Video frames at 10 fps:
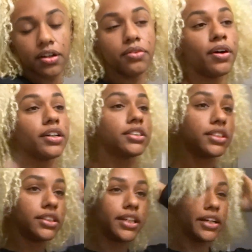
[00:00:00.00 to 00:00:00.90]
Wash
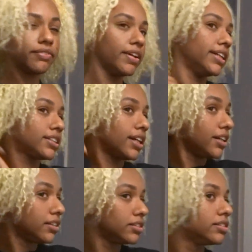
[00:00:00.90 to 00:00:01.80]
this hair mask
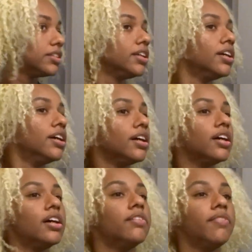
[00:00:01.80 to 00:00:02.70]
out.
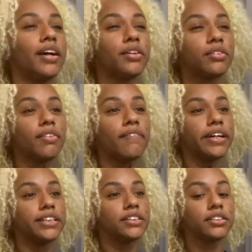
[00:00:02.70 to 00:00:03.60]
I don't know what my
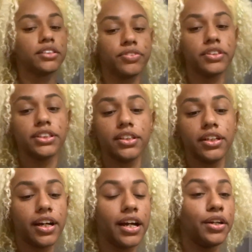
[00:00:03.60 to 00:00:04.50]
plans are for
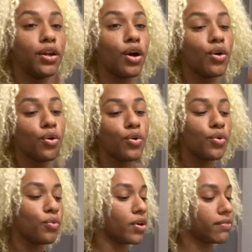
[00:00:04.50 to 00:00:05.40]
today. I
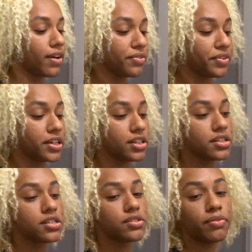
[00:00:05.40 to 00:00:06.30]
know one of my
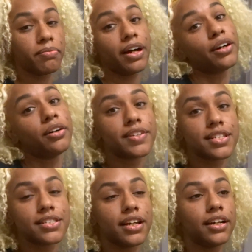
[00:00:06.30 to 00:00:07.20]
friends from back home is
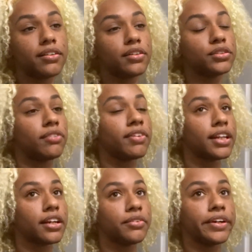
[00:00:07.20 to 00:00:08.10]
in town, so I'm gonna
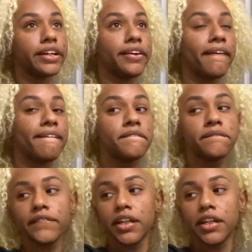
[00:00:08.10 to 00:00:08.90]
link it with him.